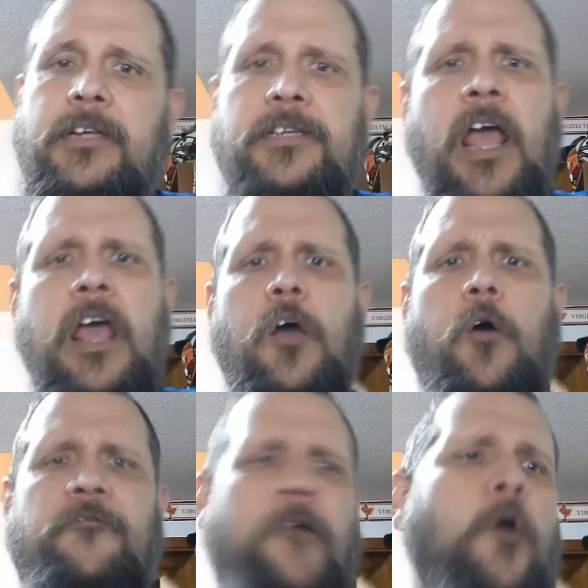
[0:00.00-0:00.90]
these
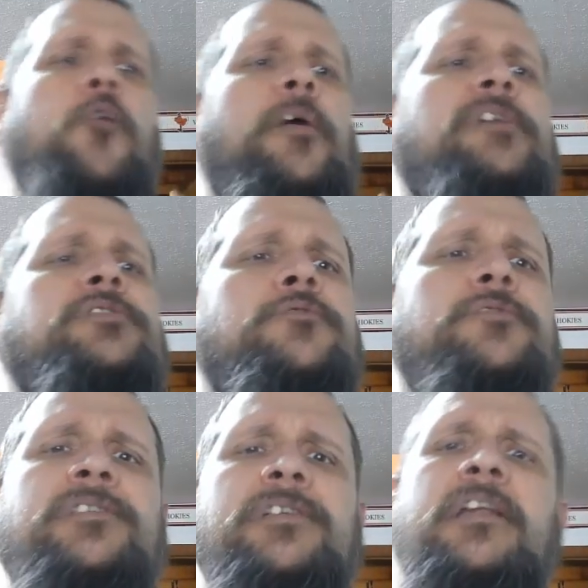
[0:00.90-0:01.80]
far western
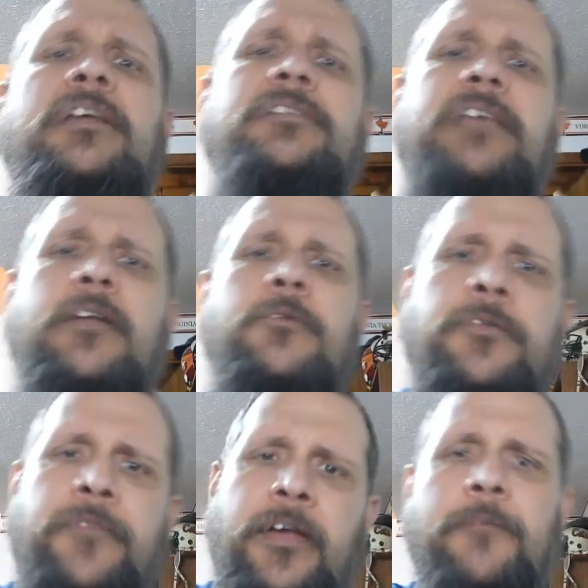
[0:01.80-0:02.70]
cities that are
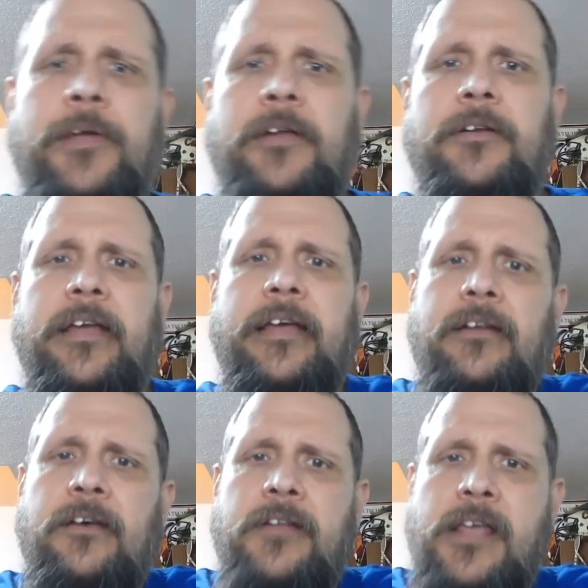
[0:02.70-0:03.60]
developing
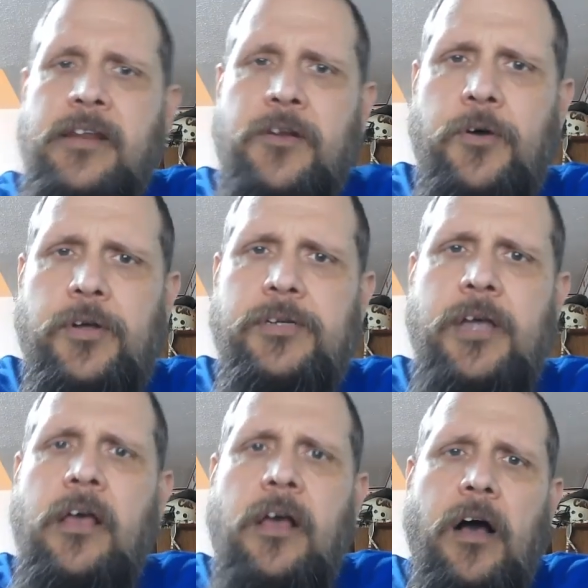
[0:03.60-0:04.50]
and need goods.
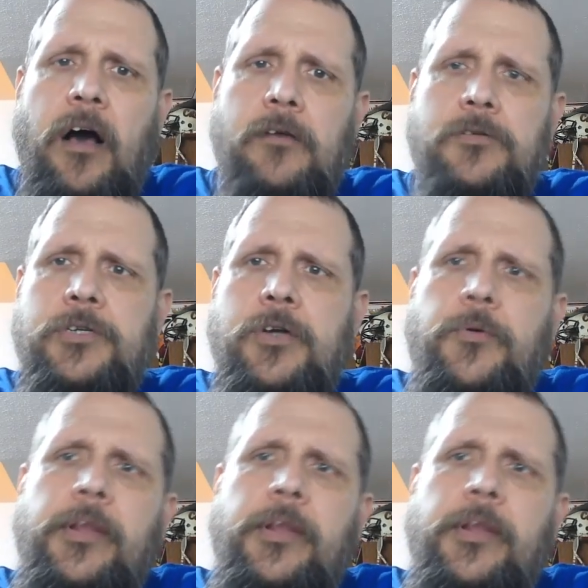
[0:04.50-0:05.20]
Also,